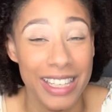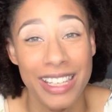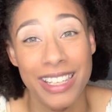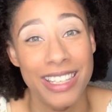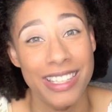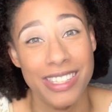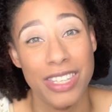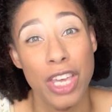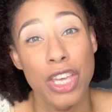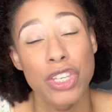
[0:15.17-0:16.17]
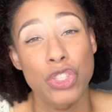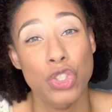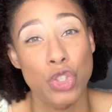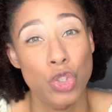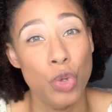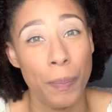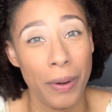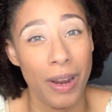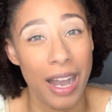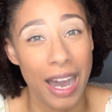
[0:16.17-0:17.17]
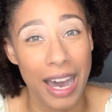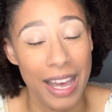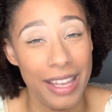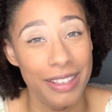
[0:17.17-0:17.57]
It is super hot